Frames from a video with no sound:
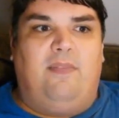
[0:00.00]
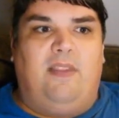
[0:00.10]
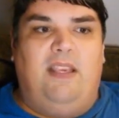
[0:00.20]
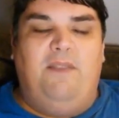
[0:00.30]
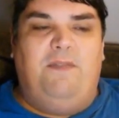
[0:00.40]

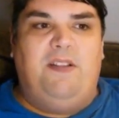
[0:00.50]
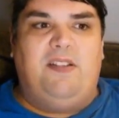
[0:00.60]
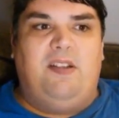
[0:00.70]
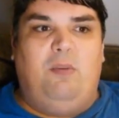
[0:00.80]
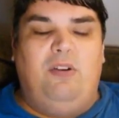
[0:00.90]
even
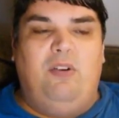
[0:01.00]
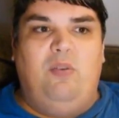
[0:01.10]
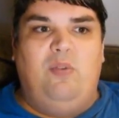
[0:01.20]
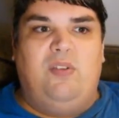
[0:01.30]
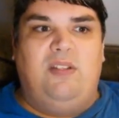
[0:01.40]
someone
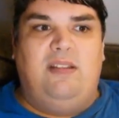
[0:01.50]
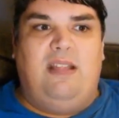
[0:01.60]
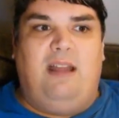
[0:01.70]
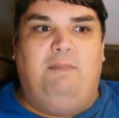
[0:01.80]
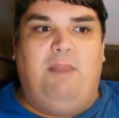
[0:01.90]
who's
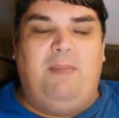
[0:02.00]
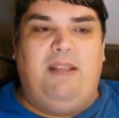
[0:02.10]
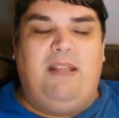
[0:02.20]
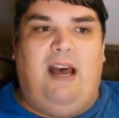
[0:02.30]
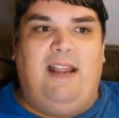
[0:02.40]
not maybe
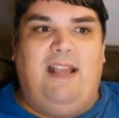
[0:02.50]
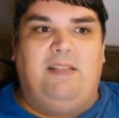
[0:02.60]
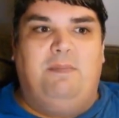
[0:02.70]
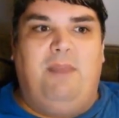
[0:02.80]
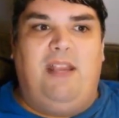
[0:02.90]
not
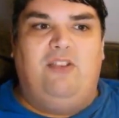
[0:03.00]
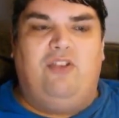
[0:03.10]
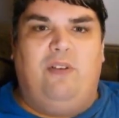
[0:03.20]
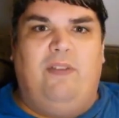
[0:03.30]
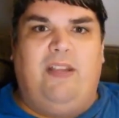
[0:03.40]
as
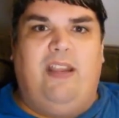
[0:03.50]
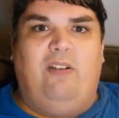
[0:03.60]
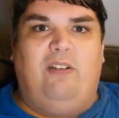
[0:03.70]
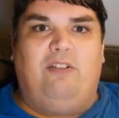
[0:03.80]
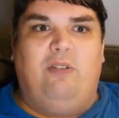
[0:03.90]
major of a
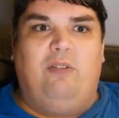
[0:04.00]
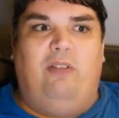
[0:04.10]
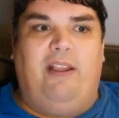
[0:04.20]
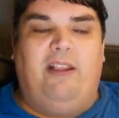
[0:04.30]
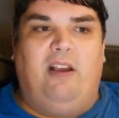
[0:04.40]
character
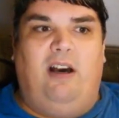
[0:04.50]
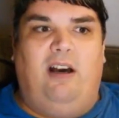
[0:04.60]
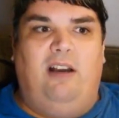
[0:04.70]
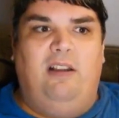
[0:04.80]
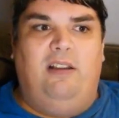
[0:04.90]
like
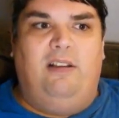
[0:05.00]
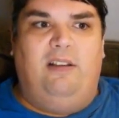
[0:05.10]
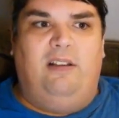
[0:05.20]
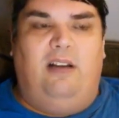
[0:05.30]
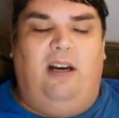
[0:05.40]
uh
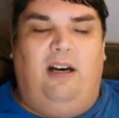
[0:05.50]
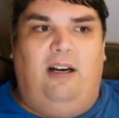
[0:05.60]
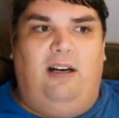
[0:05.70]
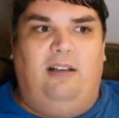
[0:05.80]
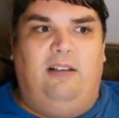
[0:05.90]

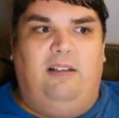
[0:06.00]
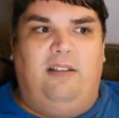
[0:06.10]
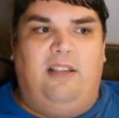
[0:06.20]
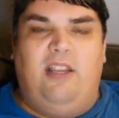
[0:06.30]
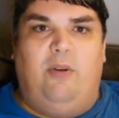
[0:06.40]
uh
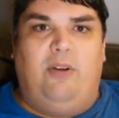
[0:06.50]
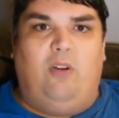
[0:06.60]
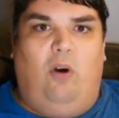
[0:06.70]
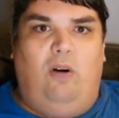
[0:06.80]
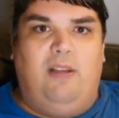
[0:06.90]
Kieran
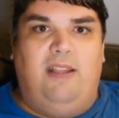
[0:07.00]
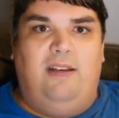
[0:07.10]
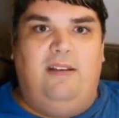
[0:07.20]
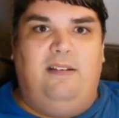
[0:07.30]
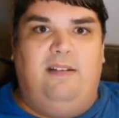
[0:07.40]

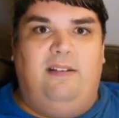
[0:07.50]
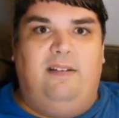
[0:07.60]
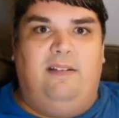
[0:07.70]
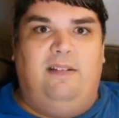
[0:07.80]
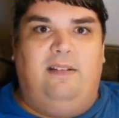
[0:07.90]
Culkin
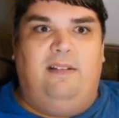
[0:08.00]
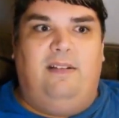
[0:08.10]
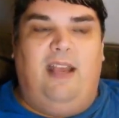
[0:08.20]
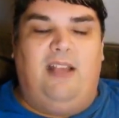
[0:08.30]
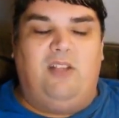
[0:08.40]
as